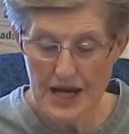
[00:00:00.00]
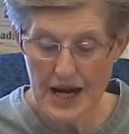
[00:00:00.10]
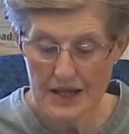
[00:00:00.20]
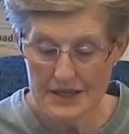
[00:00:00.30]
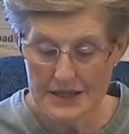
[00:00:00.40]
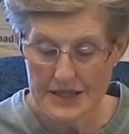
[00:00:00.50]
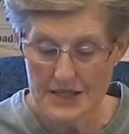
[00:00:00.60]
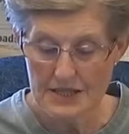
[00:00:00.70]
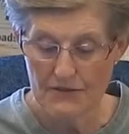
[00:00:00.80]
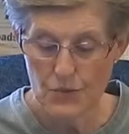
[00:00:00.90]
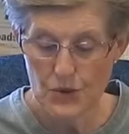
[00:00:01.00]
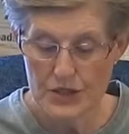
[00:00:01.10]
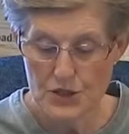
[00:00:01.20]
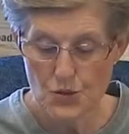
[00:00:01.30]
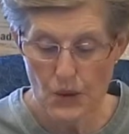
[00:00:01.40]
colonies of
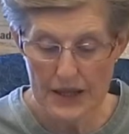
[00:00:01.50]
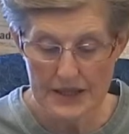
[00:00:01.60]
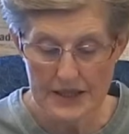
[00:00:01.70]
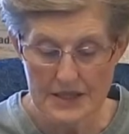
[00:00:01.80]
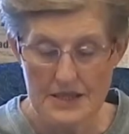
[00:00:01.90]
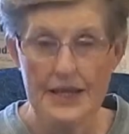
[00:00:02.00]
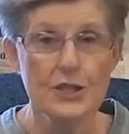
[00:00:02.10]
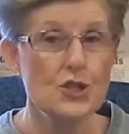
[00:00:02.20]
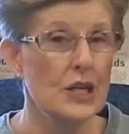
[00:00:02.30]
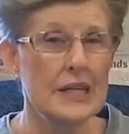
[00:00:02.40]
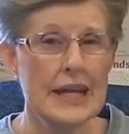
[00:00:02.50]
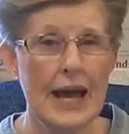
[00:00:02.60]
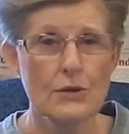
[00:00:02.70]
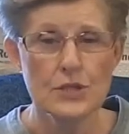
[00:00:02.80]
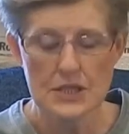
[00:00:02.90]
wooden dwellings like chicken
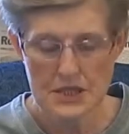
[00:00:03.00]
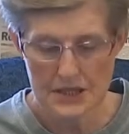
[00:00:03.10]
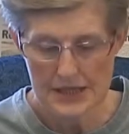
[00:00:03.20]
houses?